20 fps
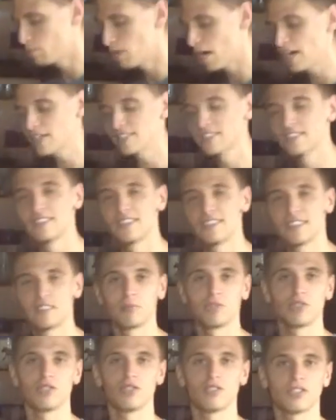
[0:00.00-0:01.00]
box is
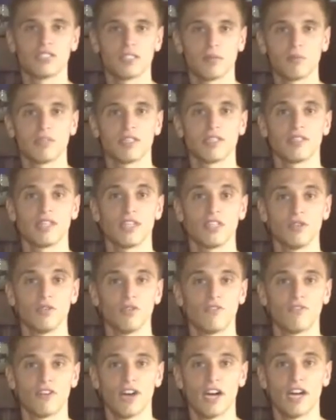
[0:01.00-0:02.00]
similar to something that you
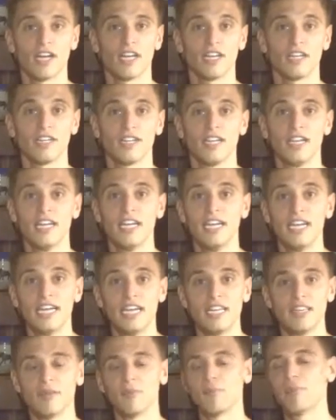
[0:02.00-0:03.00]
would find
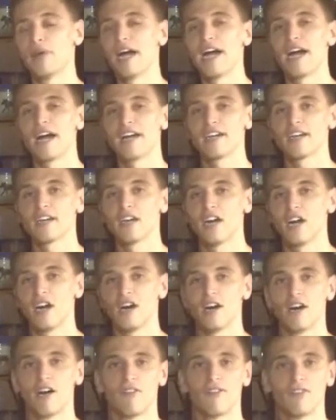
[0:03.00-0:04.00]
in the back
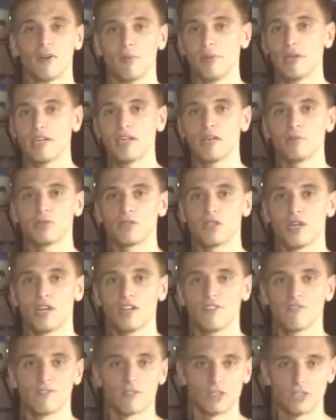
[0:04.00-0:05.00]
of a pickup
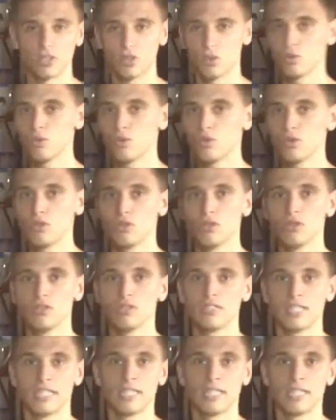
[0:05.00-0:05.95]
truck for tools